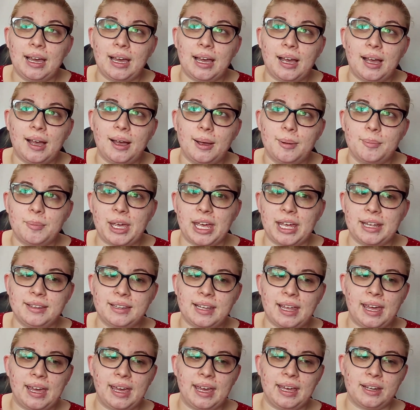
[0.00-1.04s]
and
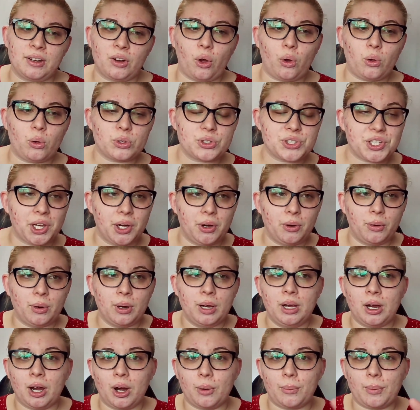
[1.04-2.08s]
then
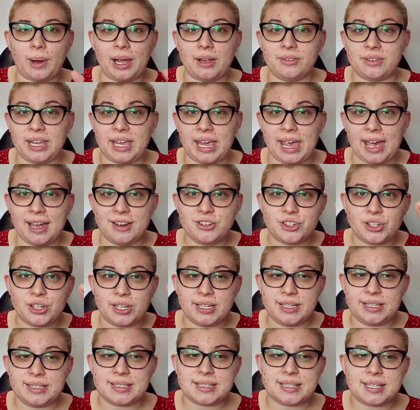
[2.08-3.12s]
also around the
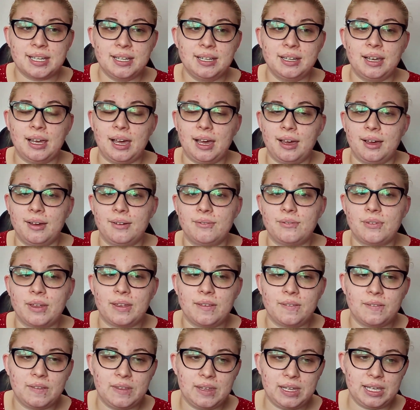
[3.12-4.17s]
edges of
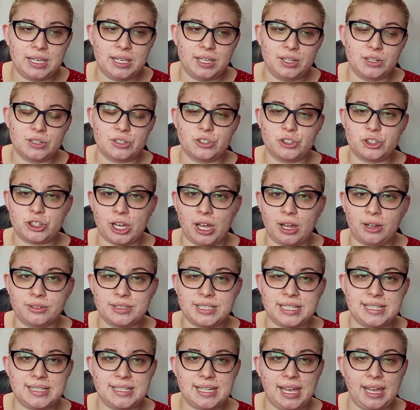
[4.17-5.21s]
the shell
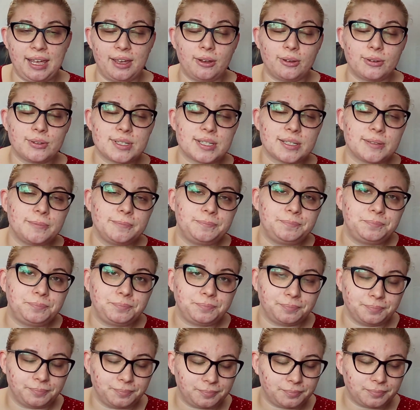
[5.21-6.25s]
details.
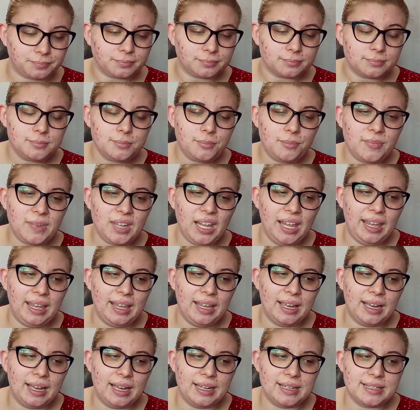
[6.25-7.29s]

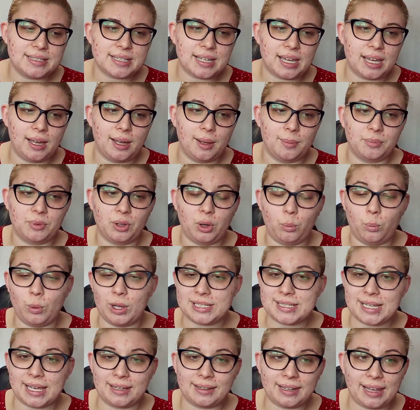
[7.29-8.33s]
And
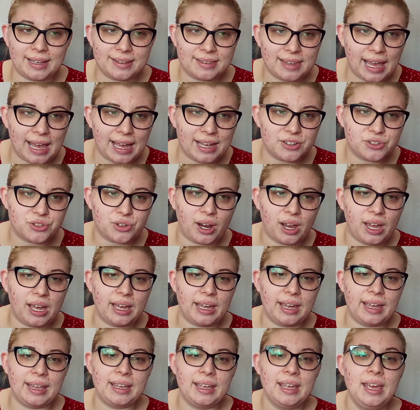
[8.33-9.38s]
once I let that
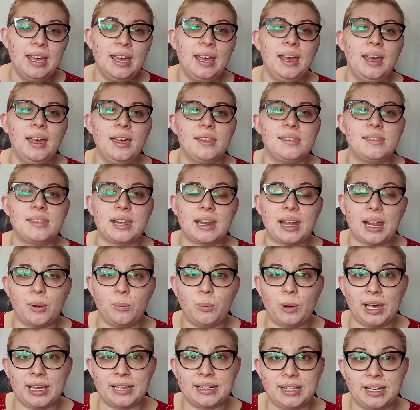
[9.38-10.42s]
dry, then I
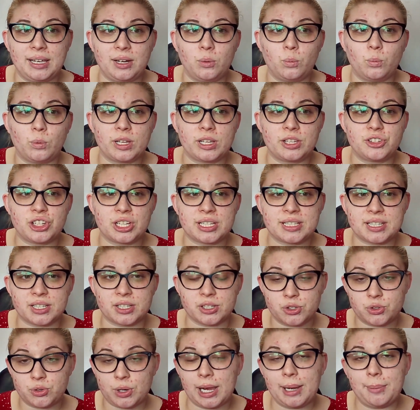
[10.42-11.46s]
went in with just a
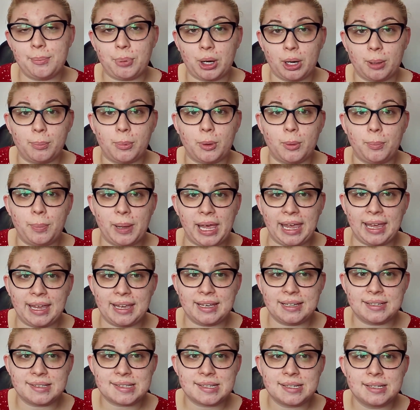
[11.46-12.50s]
straight purple
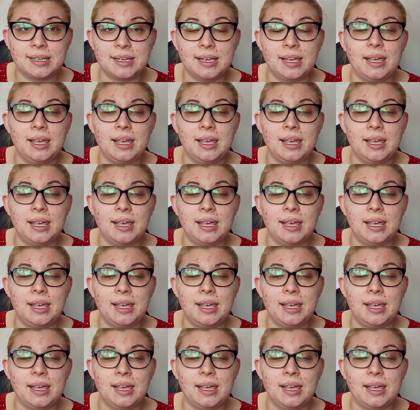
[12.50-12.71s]
paint